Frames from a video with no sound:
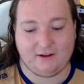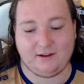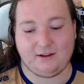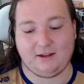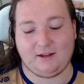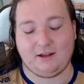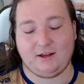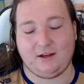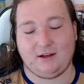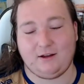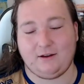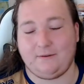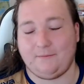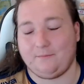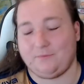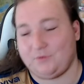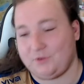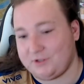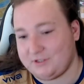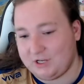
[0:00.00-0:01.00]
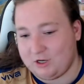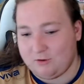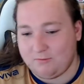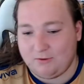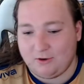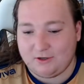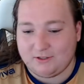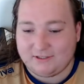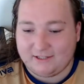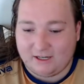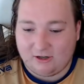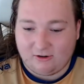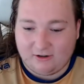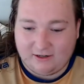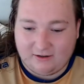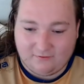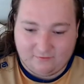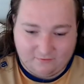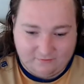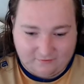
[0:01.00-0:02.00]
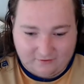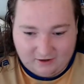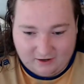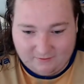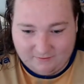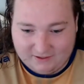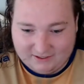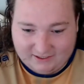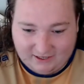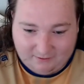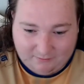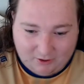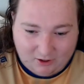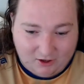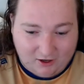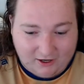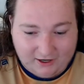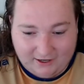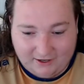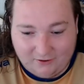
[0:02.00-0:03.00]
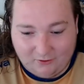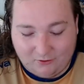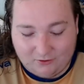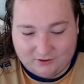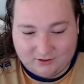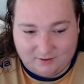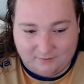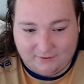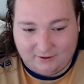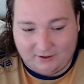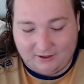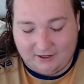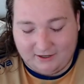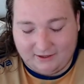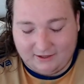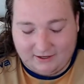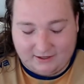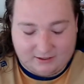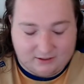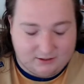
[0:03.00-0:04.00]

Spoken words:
because I'll post there if I'm a day behind or something like that.